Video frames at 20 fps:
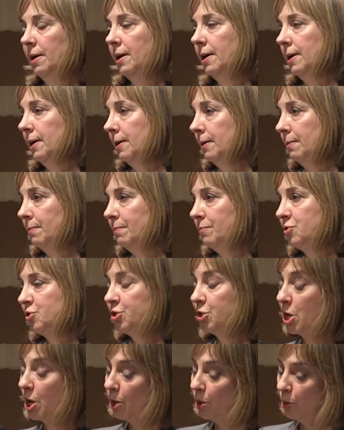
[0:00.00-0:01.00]
Um,
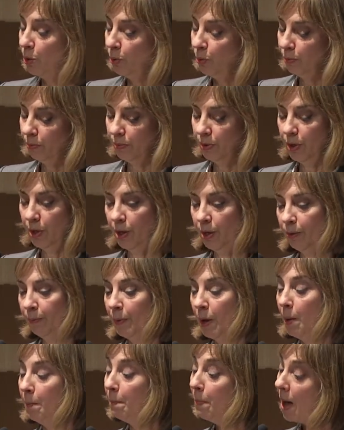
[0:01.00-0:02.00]
so, you know,
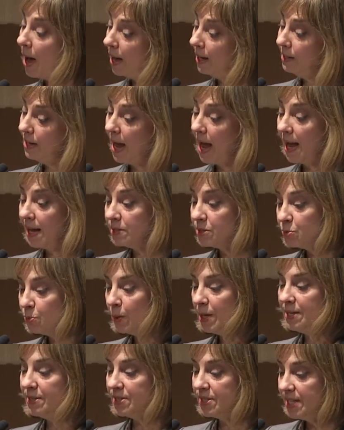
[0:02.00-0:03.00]
but as
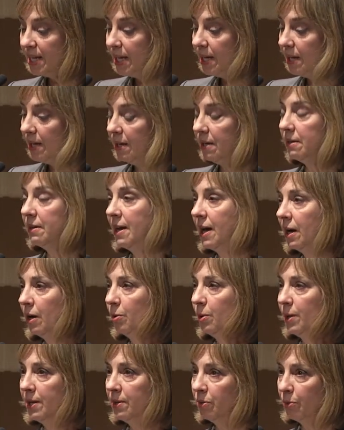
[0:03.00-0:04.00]
we see
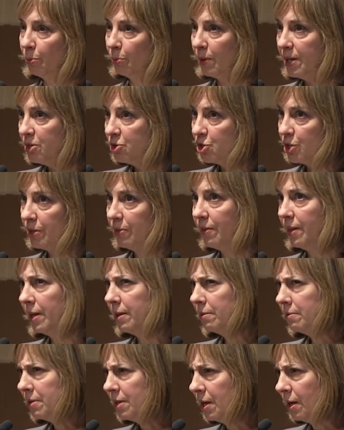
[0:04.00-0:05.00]
now in the region
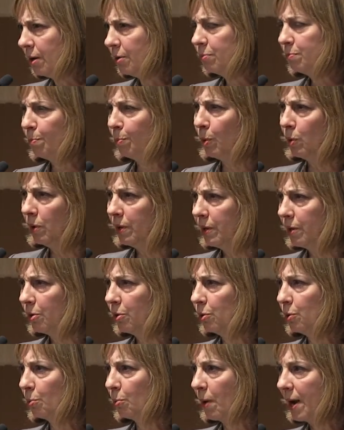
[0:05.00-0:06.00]
that, you know,
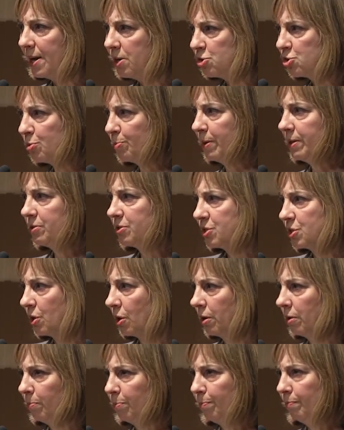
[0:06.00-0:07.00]
political arrangements
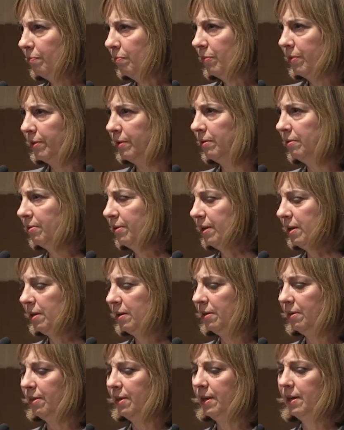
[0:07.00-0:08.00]
are the,
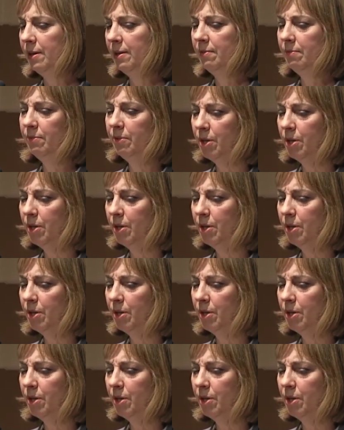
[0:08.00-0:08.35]
the, the,